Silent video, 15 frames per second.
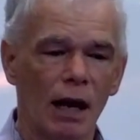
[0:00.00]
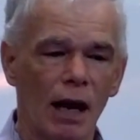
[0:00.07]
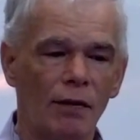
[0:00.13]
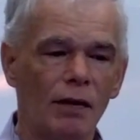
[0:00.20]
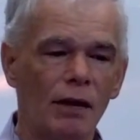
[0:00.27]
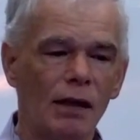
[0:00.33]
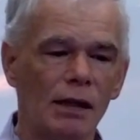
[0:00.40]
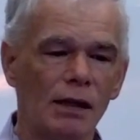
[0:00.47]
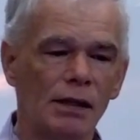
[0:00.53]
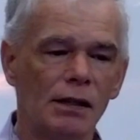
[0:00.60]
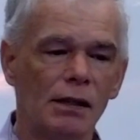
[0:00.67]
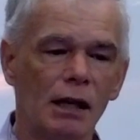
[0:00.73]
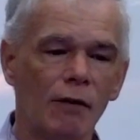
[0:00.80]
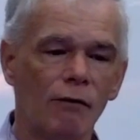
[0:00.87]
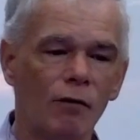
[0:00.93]
At
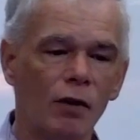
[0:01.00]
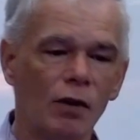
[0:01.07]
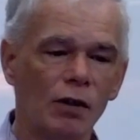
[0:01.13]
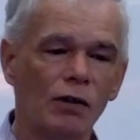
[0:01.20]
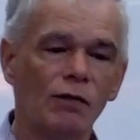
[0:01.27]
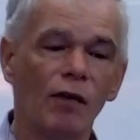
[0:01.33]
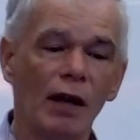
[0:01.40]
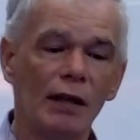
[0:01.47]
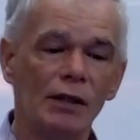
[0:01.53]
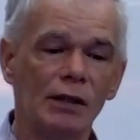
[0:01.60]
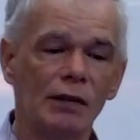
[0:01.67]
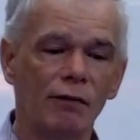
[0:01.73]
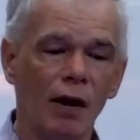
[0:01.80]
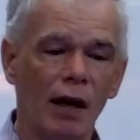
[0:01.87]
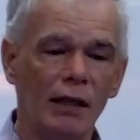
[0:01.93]
this, their first
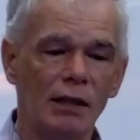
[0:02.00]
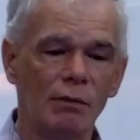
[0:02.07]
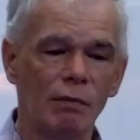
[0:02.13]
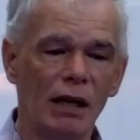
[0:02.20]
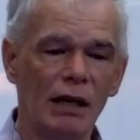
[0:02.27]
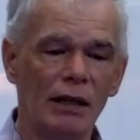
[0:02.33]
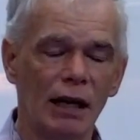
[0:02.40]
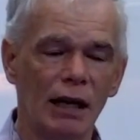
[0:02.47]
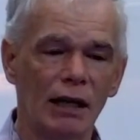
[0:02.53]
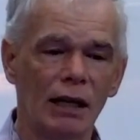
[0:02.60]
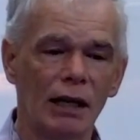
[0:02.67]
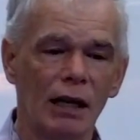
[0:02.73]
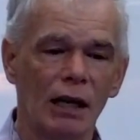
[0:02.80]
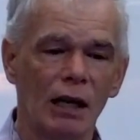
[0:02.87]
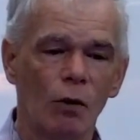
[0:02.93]
face-to-face meeting,
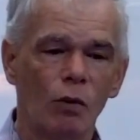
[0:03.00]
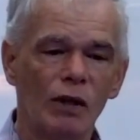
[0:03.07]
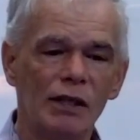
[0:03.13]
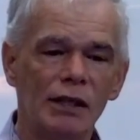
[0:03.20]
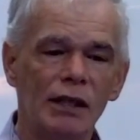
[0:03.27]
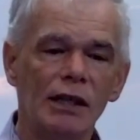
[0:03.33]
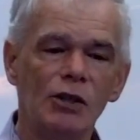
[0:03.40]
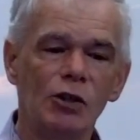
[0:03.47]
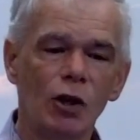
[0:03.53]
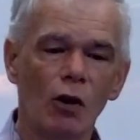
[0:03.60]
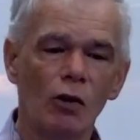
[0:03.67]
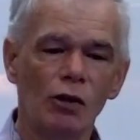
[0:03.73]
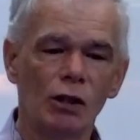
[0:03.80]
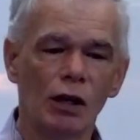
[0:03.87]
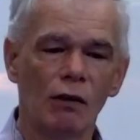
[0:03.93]
we see
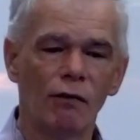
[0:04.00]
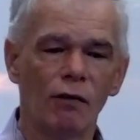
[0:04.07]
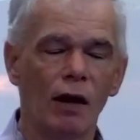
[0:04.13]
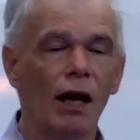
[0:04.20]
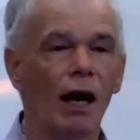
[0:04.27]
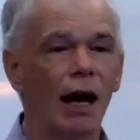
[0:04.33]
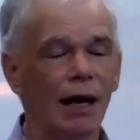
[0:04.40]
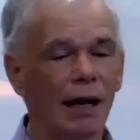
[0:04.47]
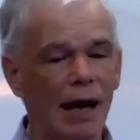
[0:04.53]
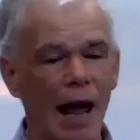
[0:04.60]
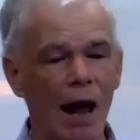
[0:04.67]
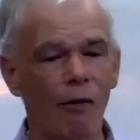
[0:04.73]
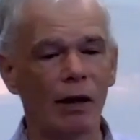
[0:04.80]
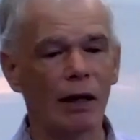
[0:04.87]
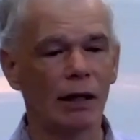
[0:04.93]
Joseph
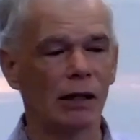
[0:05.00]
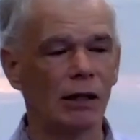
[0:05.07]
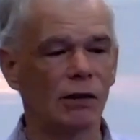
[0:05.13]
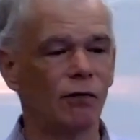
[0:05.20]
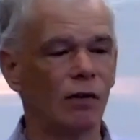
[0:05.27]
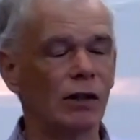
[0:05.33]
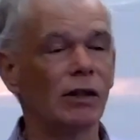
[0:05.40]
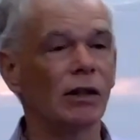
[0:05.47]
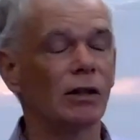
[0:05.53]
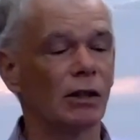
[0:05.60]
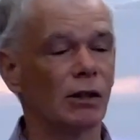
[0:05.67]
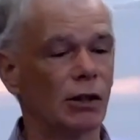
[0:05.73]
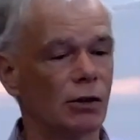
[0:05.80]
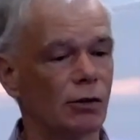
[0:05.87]
allowing his visitors to